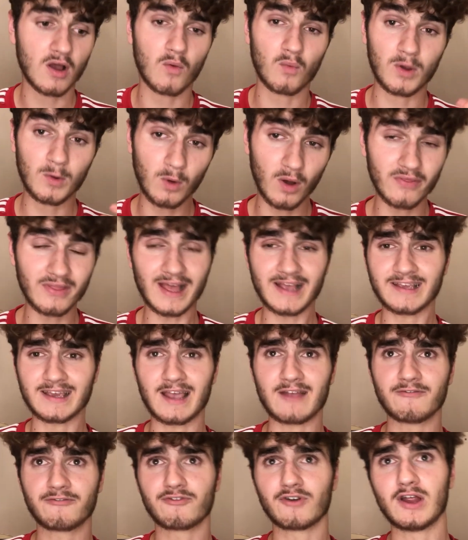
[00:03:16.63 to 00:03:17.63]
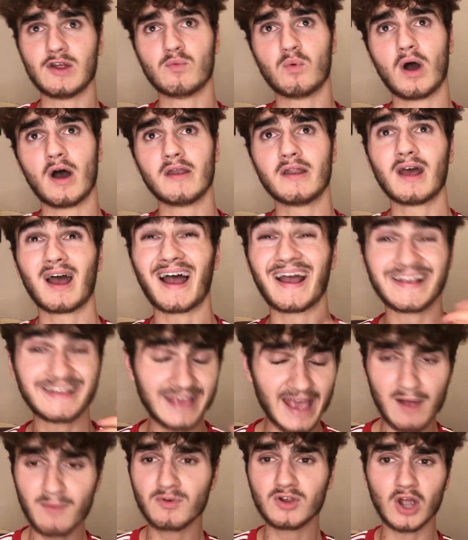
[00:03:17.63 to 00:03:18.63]
We won that game 3-1.
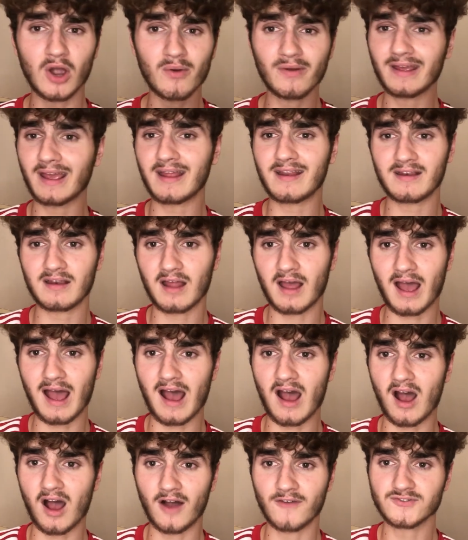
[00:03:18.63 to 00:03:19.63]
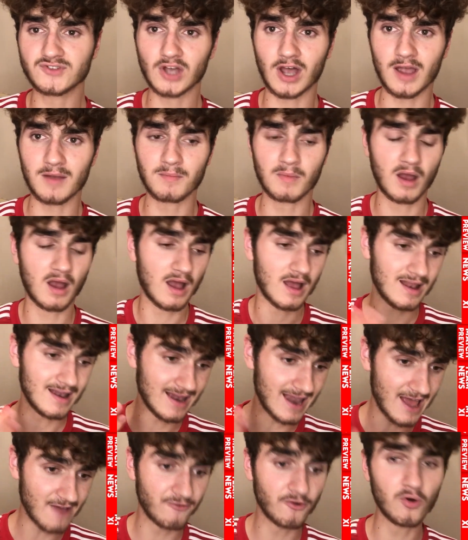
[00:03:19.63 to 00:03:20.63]
Again, going in at half-time
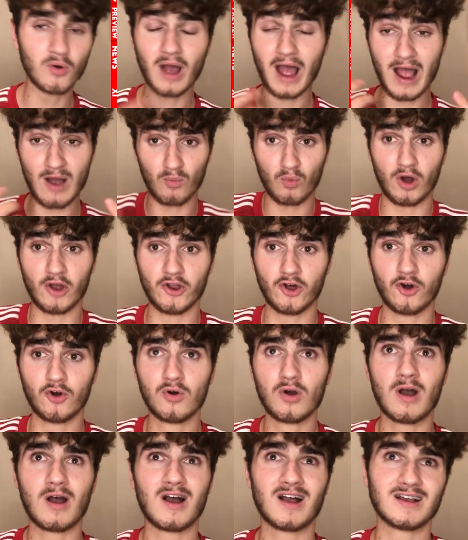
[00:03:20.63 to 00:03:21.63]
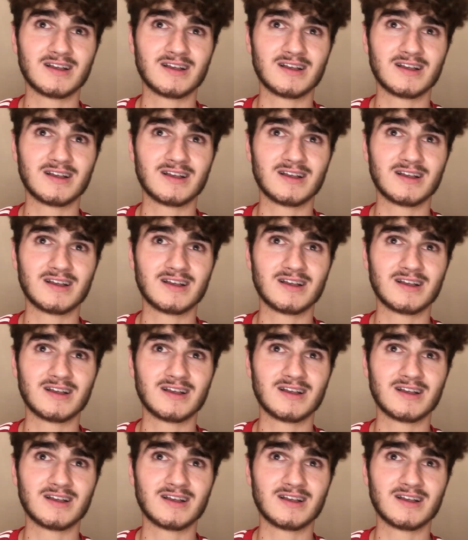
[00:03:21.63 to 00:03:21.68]
level at 1-1.